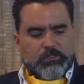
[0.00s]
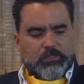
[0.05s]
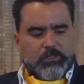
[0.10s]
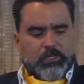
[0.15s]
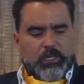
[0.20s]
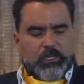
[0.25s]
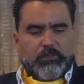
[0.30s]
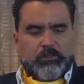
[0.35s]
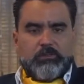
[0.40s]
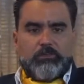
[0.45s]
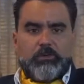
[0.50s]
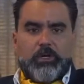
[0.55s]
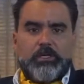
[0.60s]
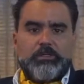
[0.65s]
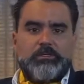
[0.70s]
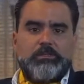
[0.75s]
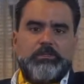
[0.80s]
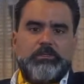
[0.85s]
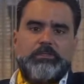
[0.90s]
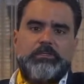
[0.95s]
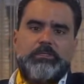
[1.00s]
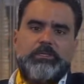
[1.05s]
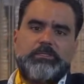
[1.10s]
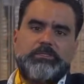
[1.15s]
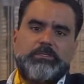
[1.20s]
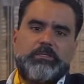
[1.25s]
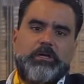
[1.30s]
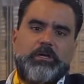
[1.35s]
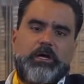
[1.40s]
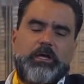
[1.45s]
In the
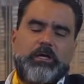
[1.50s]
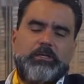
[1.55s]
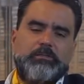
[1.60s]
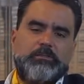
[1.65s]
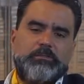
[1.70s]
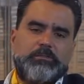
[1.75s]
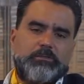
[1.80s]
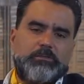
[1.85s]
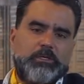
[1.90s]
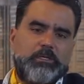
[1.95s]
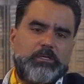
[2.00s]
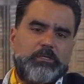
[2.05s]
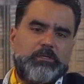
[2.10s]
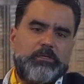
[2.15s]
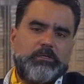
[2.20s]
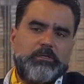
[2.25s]
cigar industry,